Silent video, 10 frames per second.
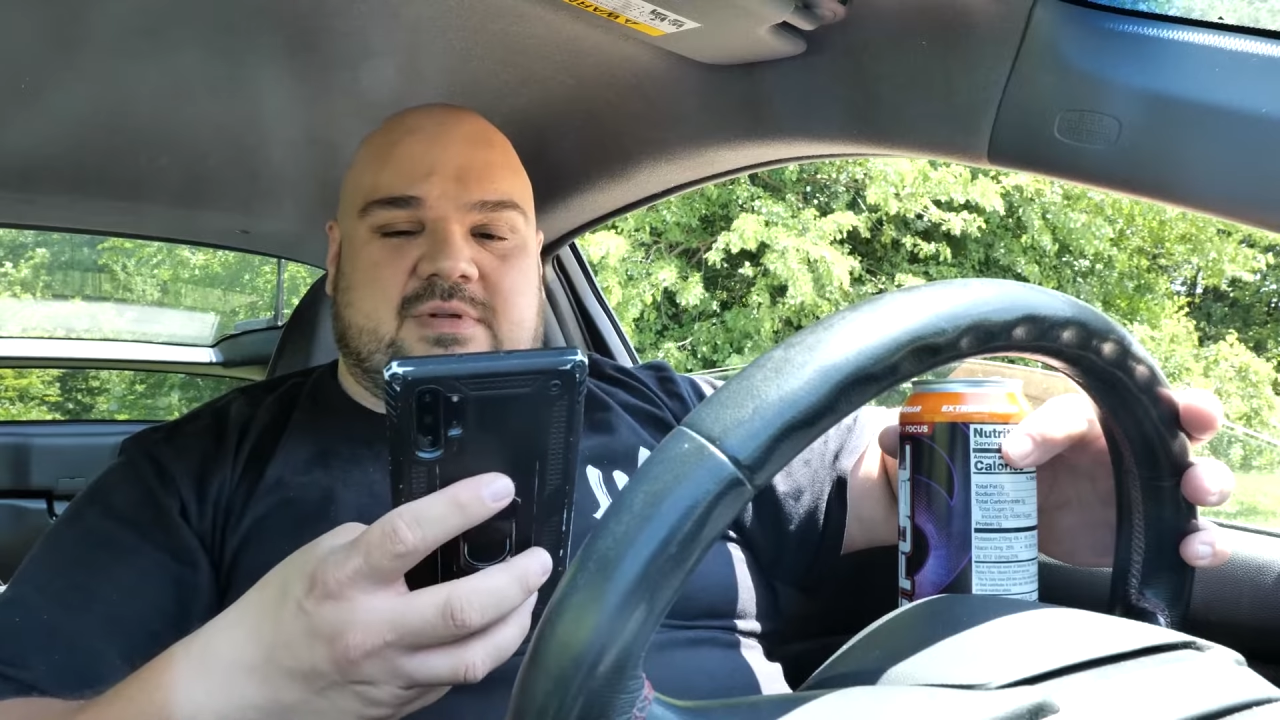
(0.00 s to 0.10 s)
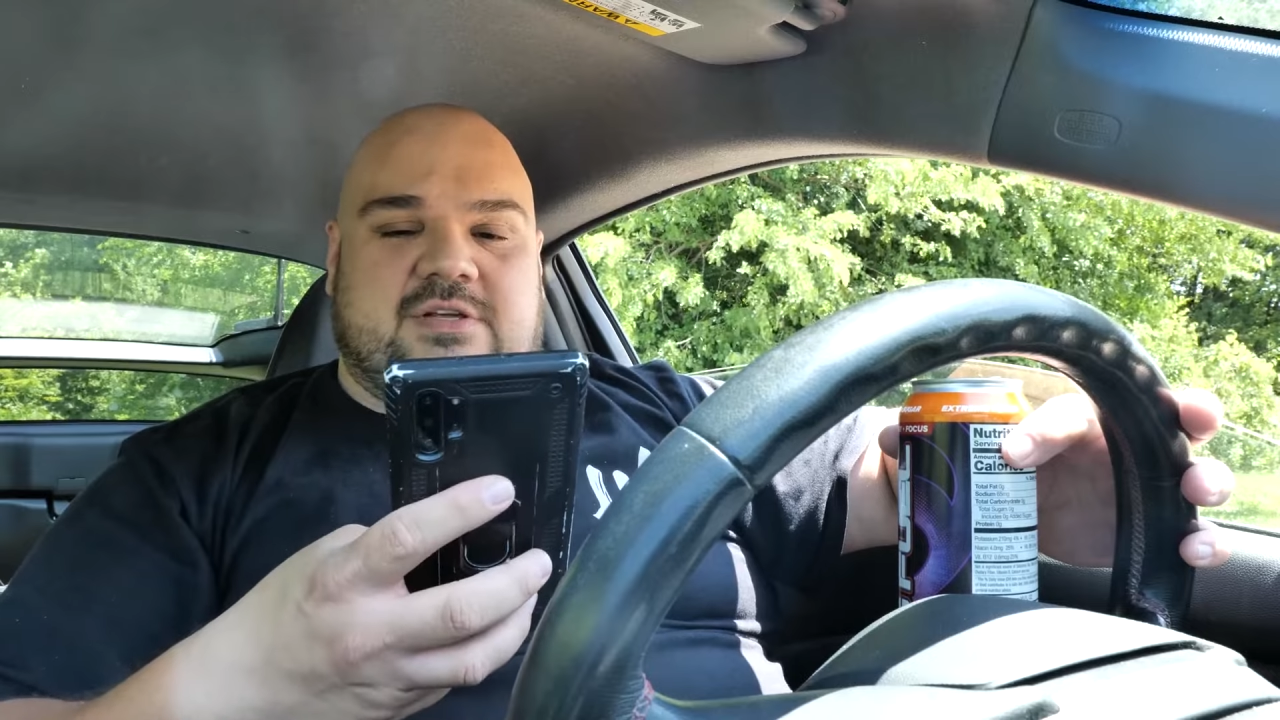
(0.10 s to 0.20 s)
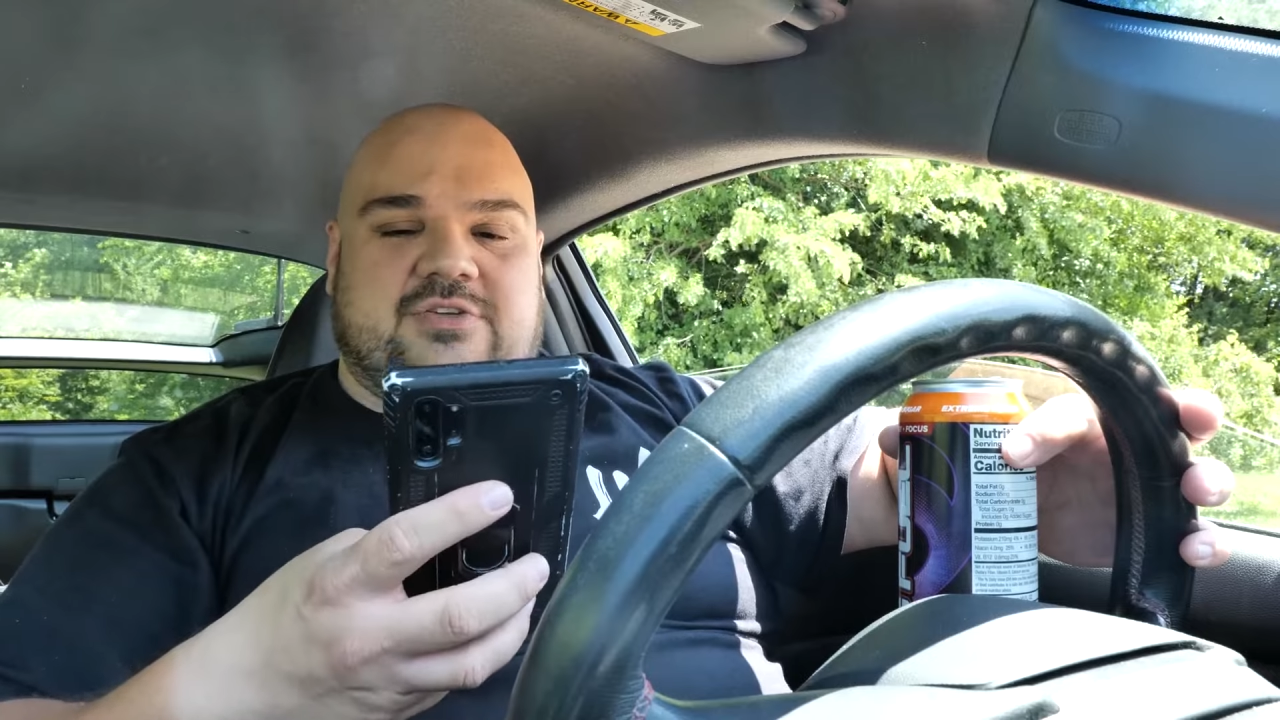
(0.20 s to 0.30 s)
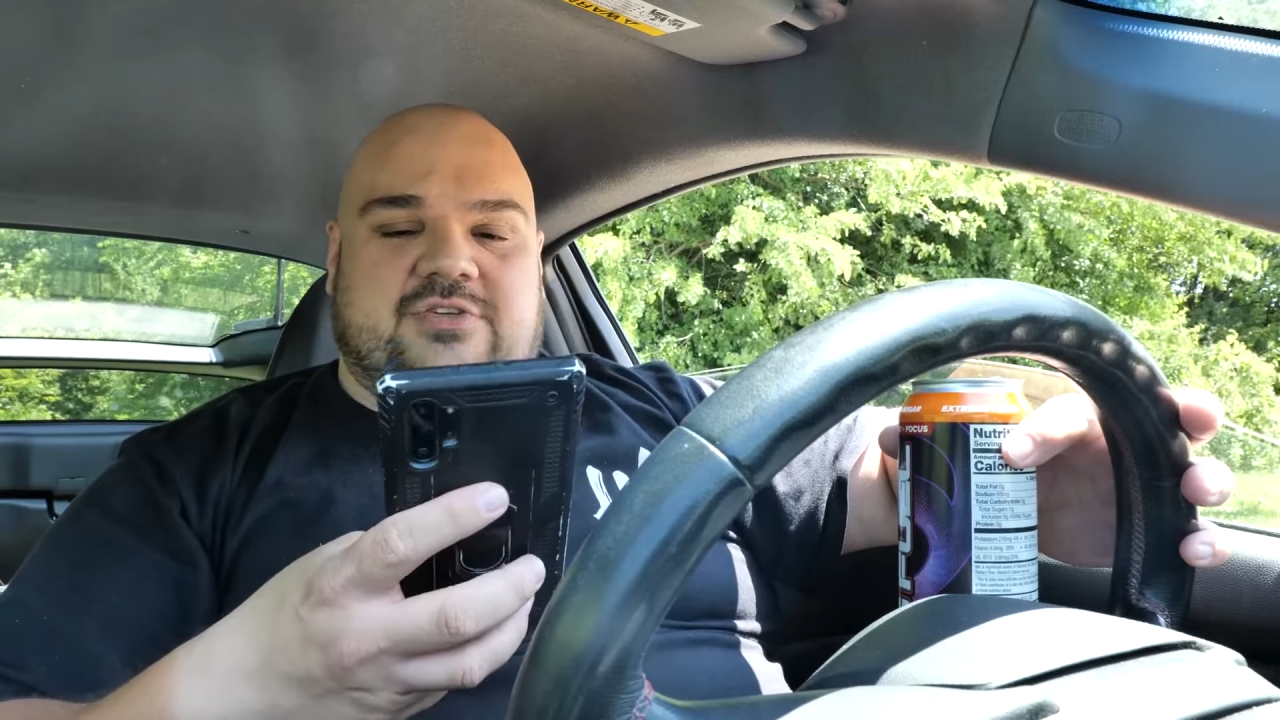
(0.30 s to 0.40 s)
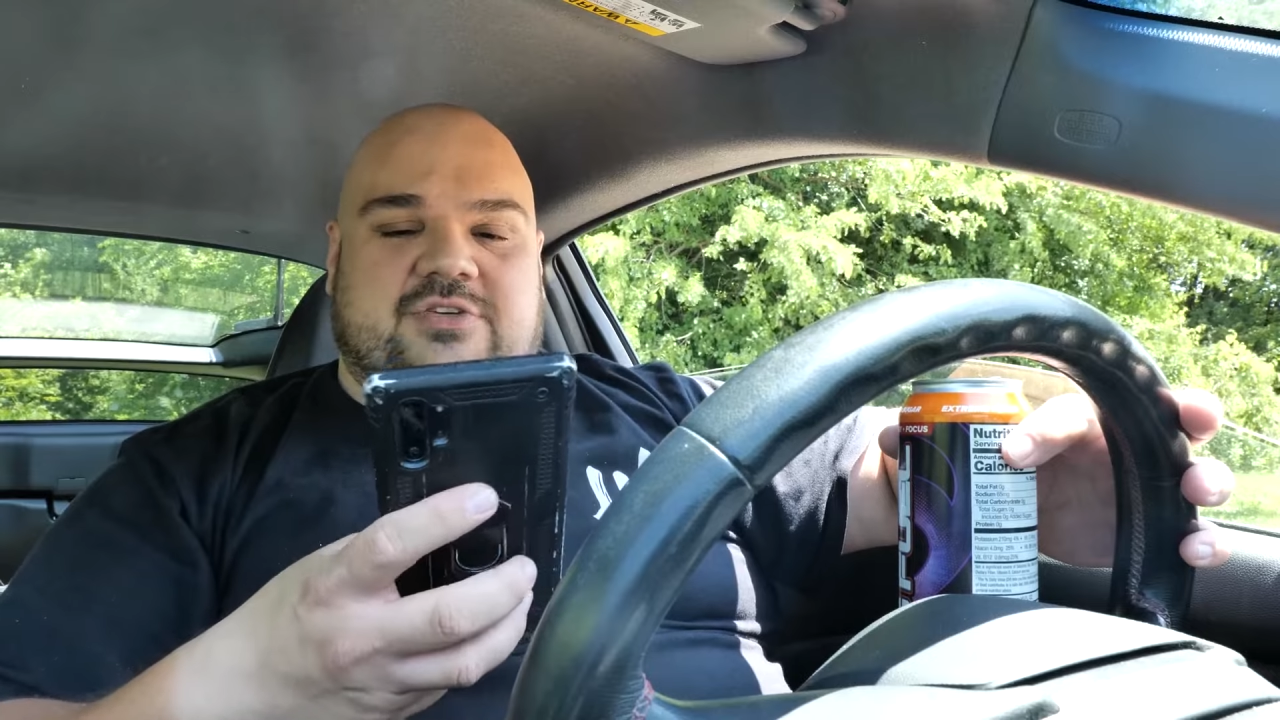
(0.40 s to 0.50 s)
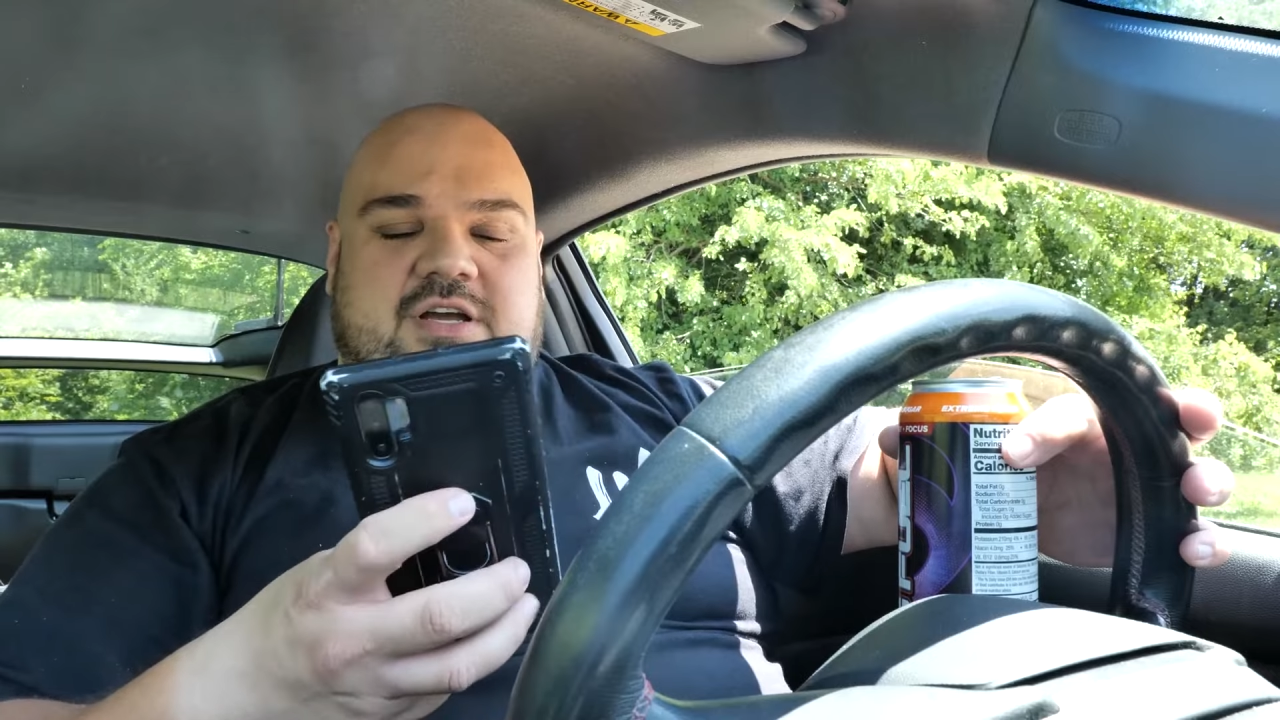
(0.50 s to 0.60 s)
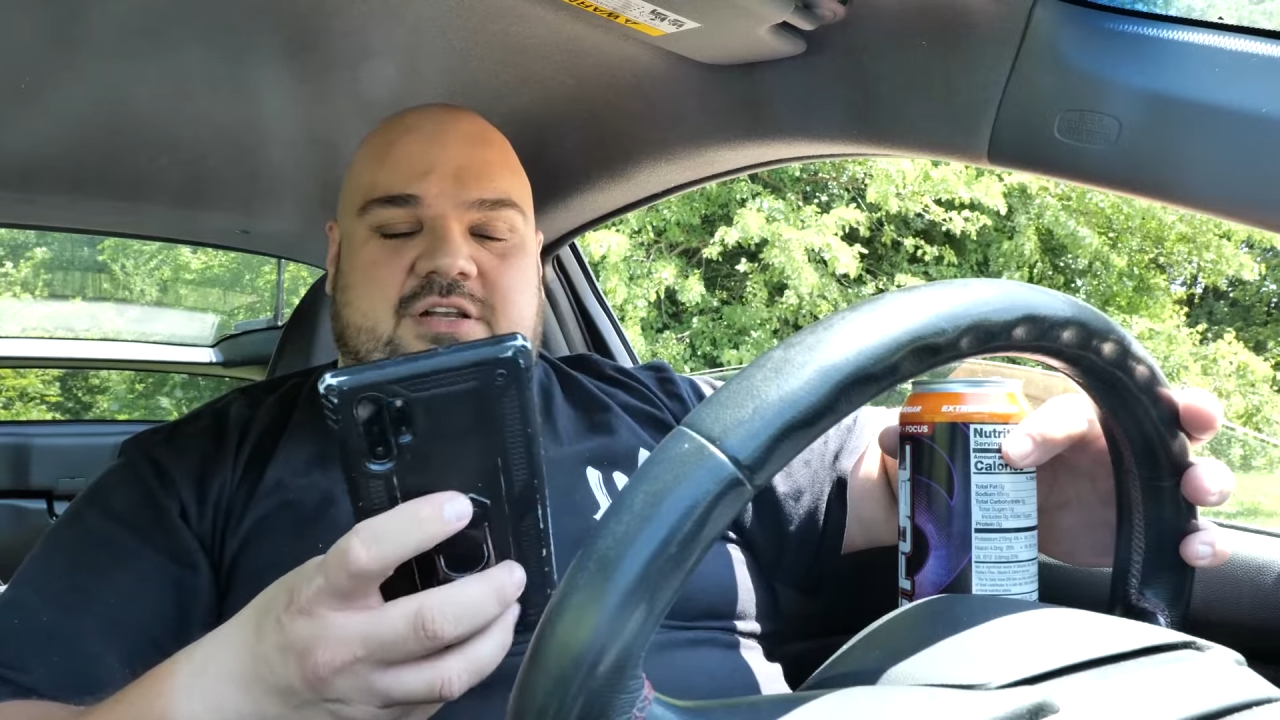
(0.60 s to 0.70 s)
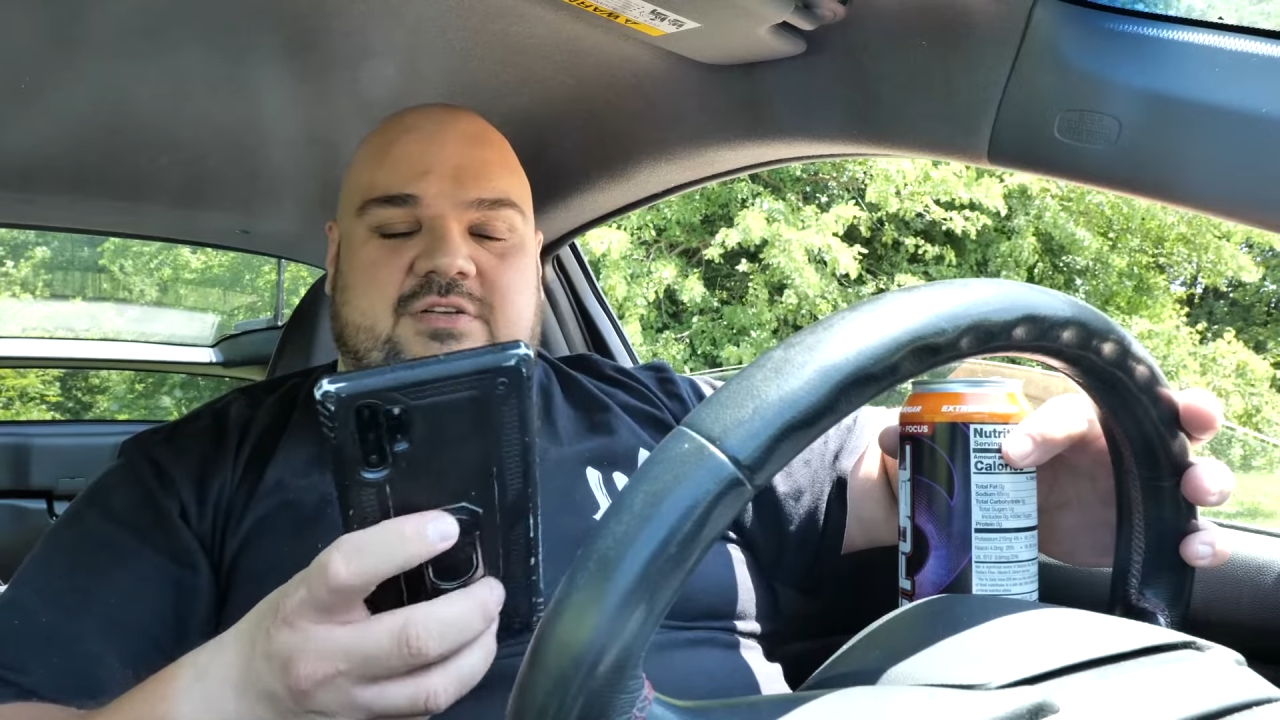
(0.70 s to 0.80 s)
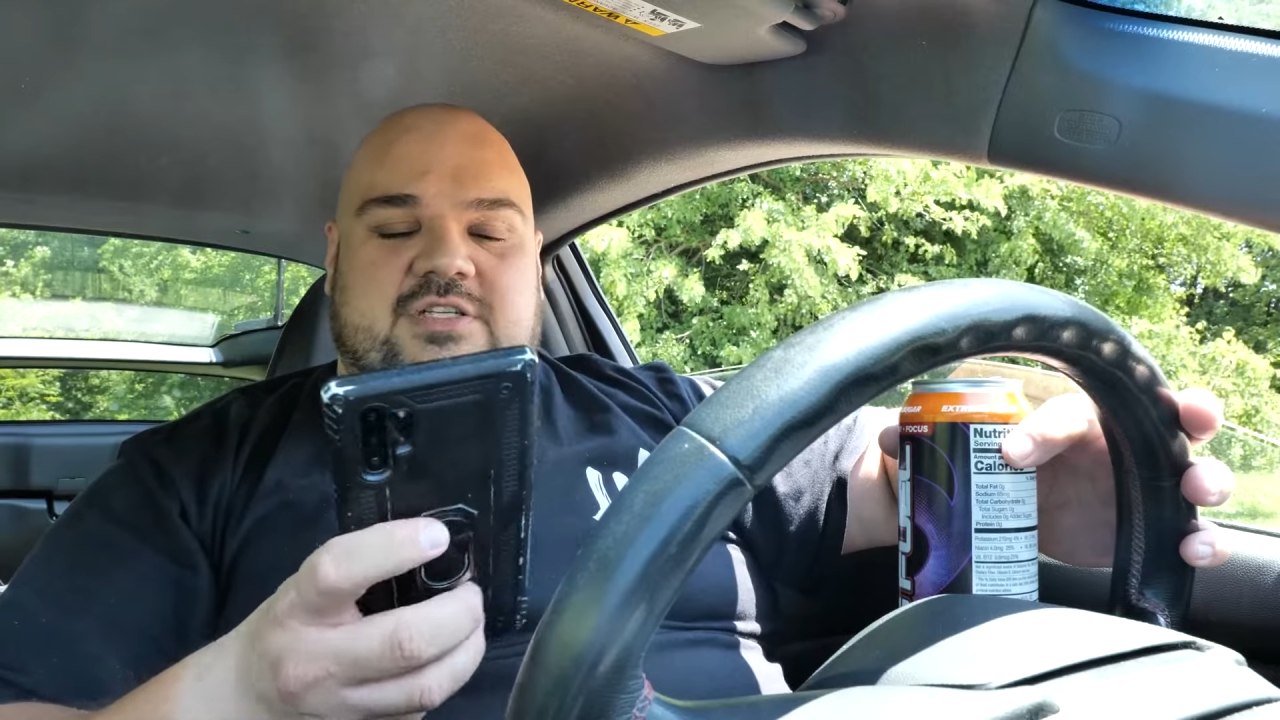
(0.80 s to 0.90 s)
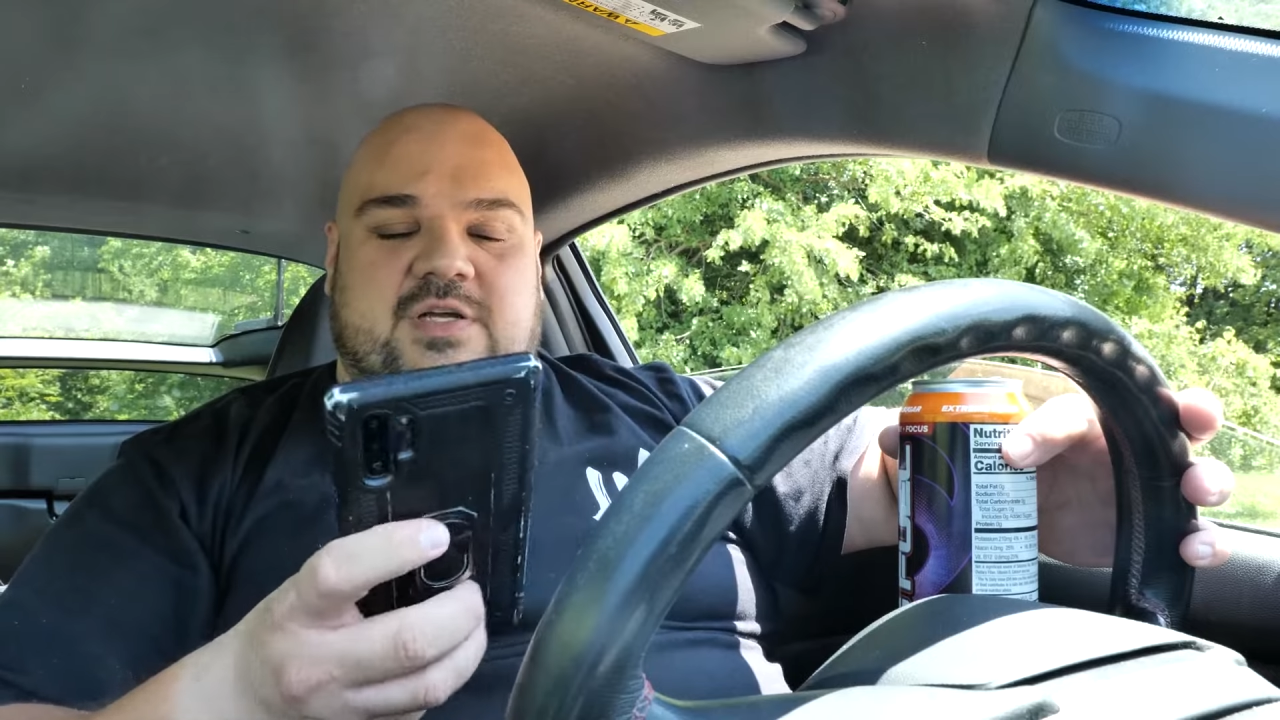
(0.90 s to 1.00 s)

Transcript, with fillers: I usually try to do